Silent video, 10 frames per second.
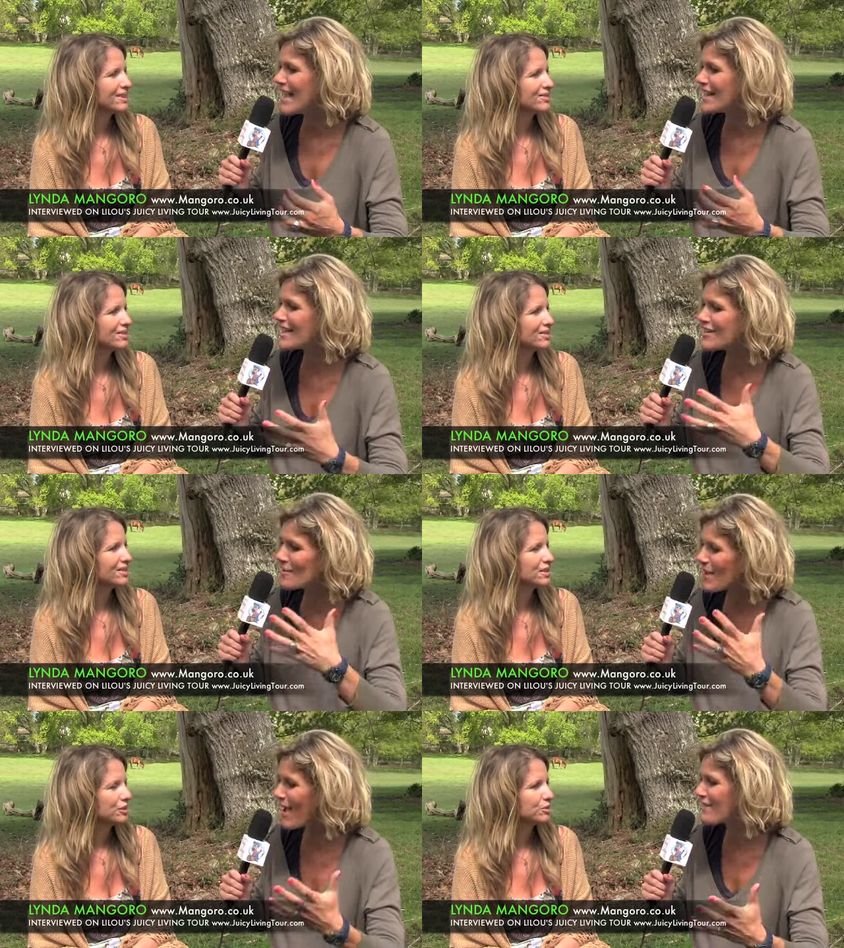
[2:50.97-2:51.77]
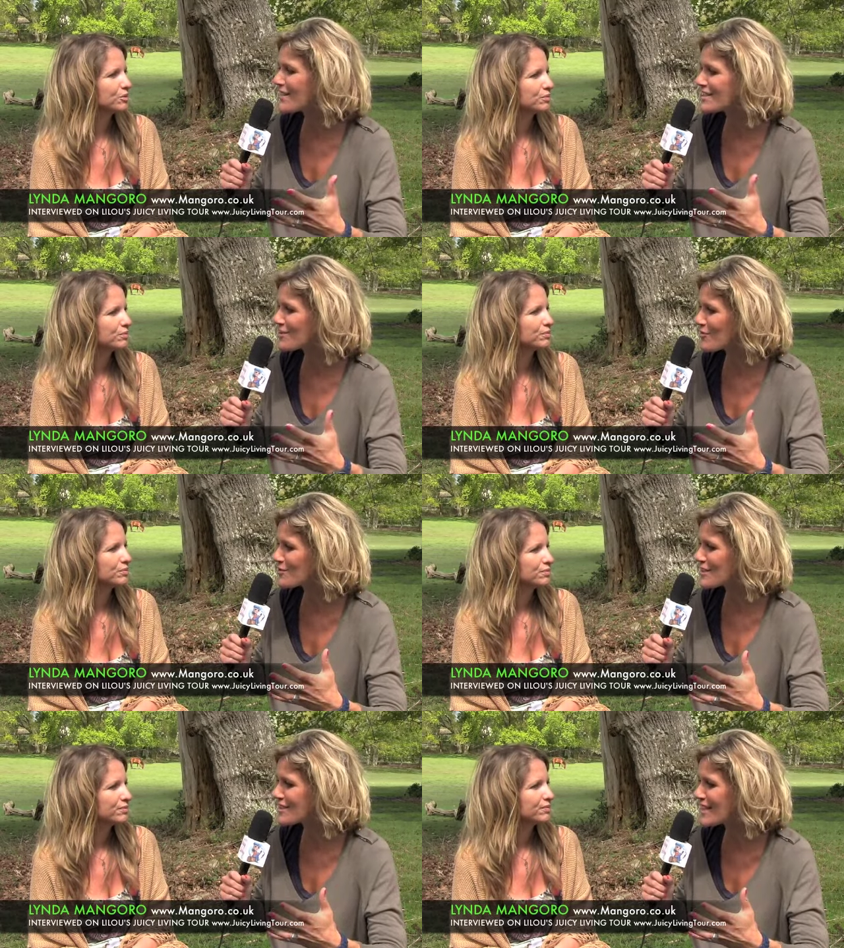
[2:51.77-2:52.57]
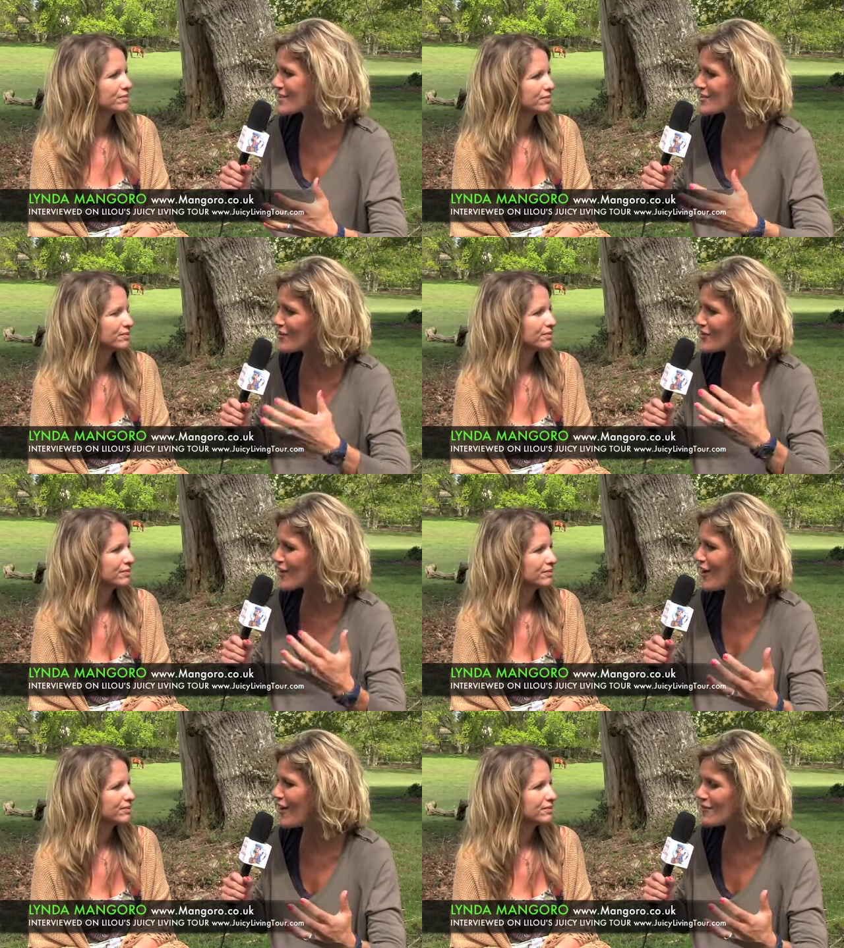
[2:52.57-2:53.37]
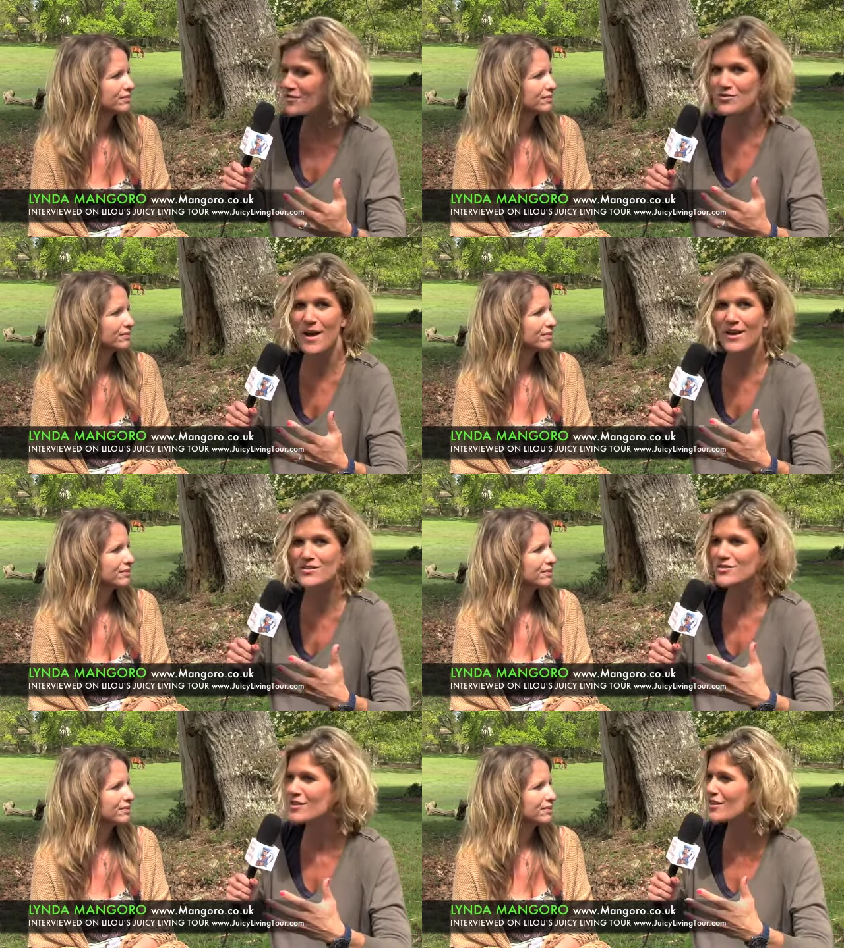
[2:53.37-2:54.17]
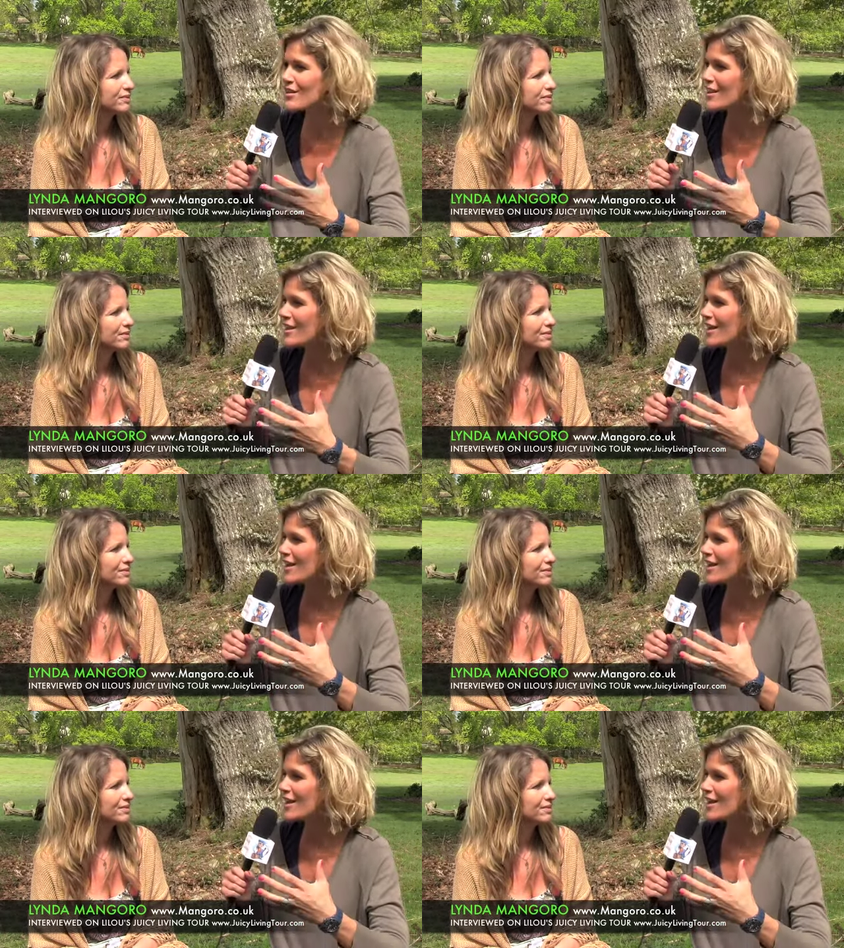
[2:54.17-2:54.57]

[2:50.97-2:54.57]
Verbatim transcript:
Speaker 1: And here I'm having this coaching session on the law of attraction,